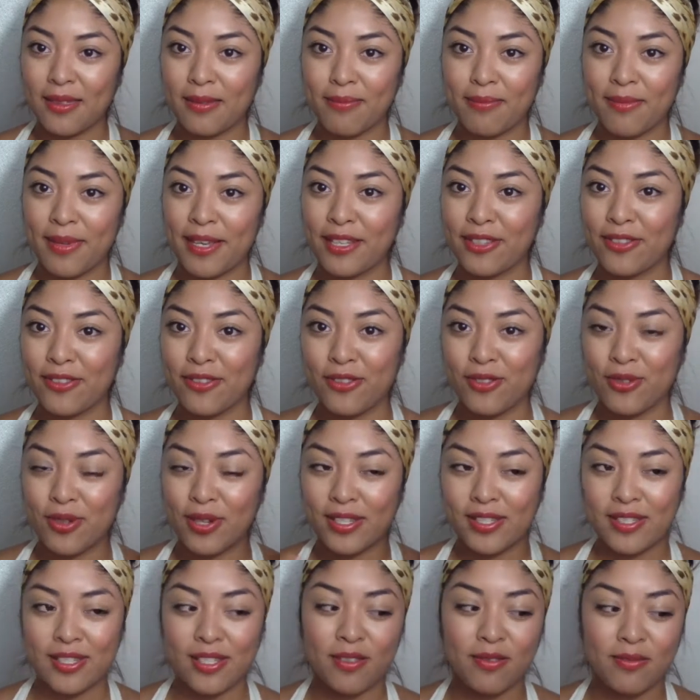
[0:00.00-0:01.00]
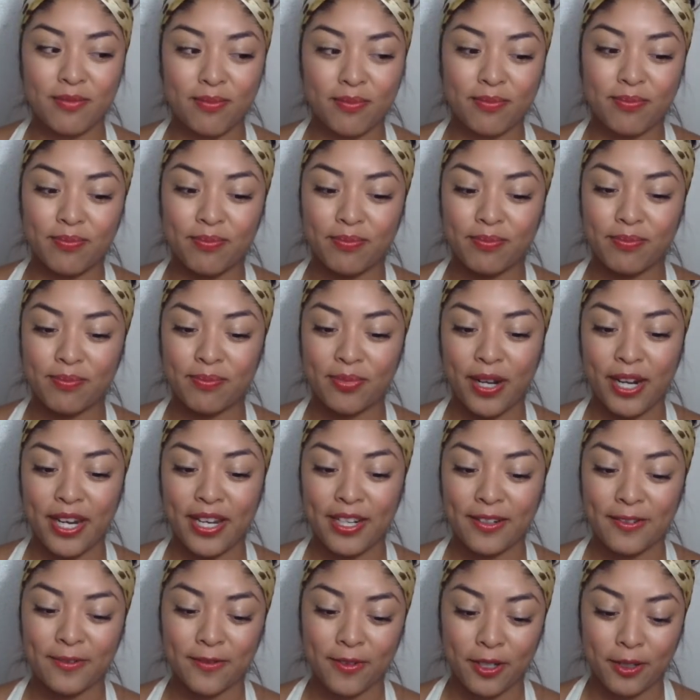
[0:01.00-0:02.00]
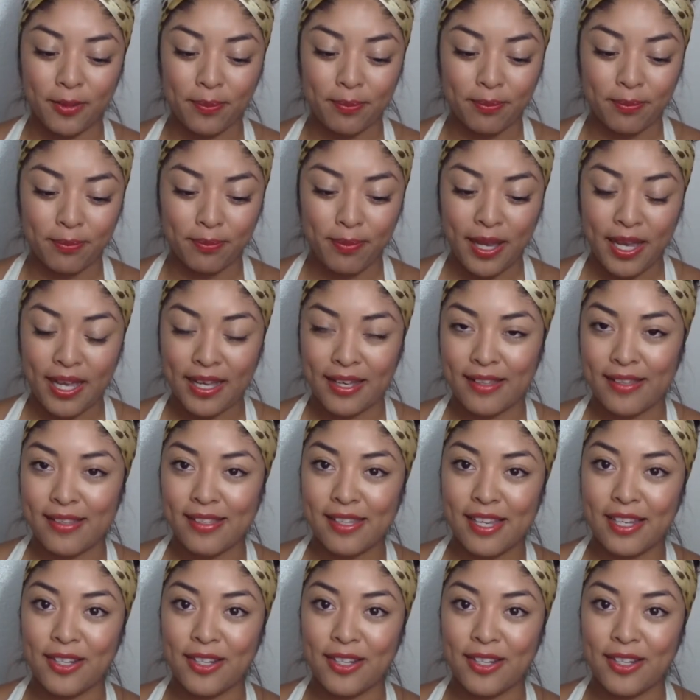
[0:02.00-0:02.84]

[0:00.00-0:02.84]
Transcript: my trusted brand for pads.